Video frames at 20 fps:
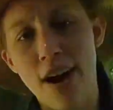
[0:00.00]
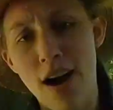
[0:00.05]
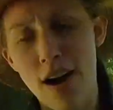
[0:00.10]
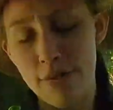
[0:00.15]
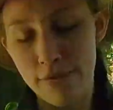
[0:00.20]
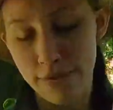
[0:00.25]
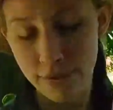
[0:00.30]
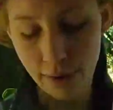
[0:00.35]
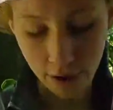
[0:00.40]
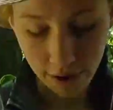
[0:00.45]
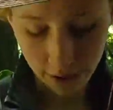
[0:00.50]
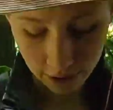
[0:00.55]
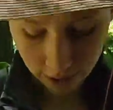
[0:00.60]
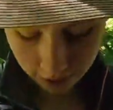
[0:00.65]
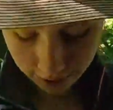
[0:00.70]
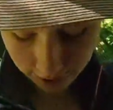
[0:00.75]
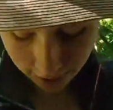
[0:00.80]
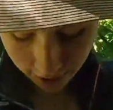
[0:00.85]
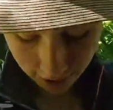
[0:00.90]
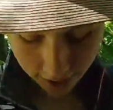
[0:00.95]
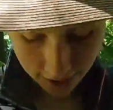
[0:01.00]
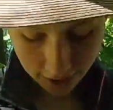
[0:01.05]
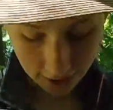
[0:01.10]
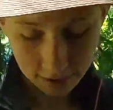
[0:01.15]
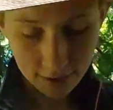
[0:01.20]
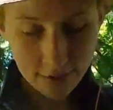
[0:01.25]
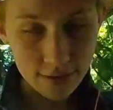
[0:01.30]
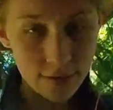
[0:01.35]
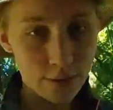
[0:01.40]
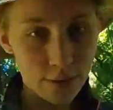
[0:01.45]
not fall.
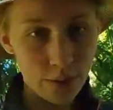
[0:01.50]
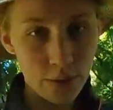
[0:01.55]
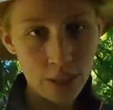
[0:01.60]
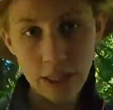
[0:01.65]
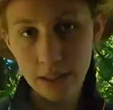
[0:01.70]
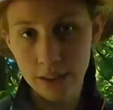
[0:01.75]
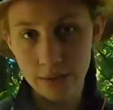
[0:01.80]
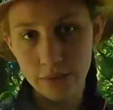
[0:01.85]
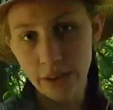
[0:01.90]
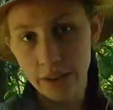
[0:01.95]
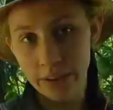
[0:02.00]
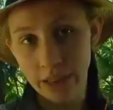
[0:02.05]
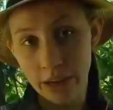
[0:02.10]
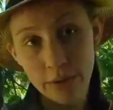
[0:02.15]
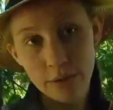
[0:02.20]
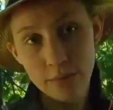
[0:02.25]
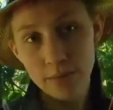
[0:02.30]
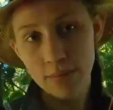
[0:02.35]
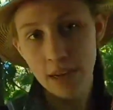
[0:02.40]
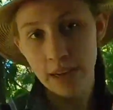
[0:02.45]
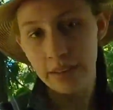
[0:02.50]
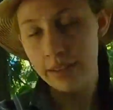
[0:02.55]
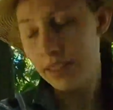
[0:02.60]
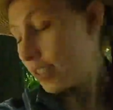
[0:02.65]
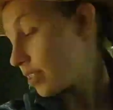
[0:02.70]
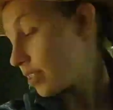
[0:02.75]
Or I could fall. That would at